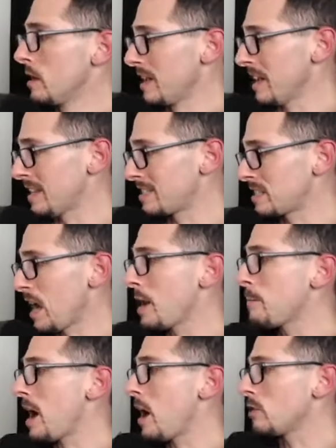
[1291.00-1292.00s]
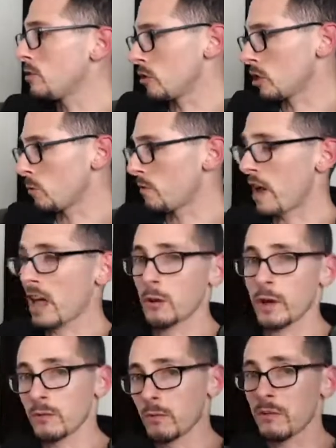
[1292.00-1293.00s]
It's time bound. You're going to
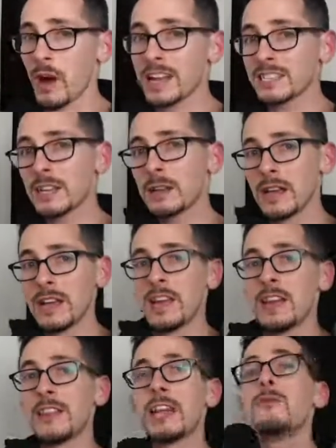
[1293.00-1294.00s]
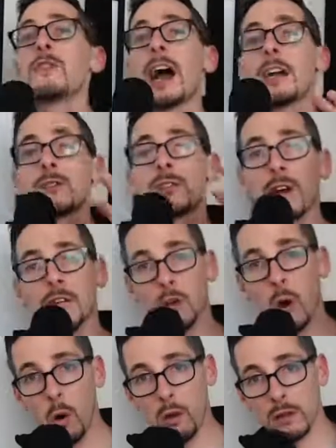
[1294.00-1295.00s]
evaluate and revise it. Then you've got yourself a
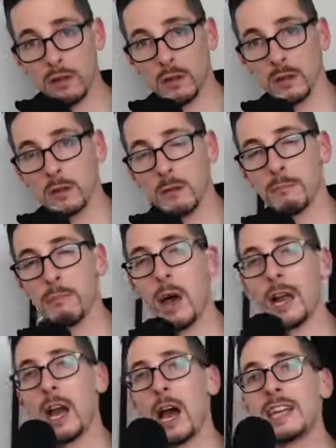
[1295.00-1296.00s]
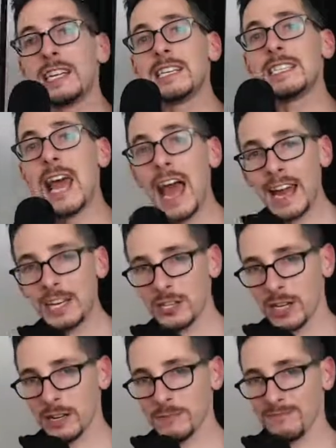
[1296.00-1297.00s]
goal. But an
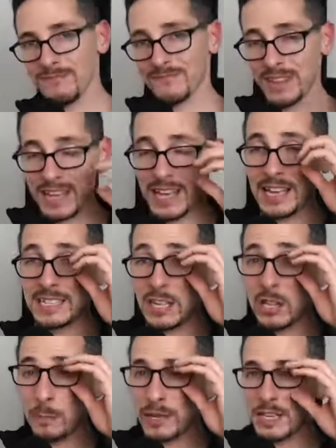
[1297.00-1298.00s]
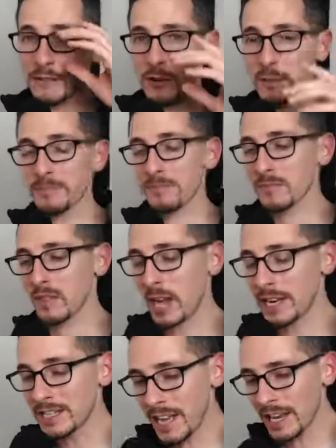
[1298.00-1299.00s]
intention is a little bit different. An
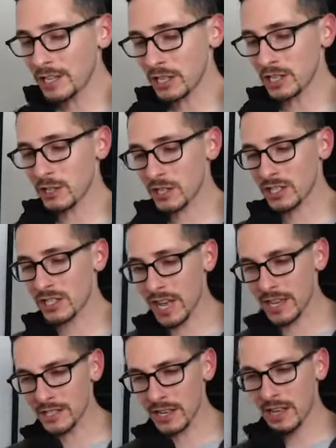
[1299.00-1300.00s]
intention just says,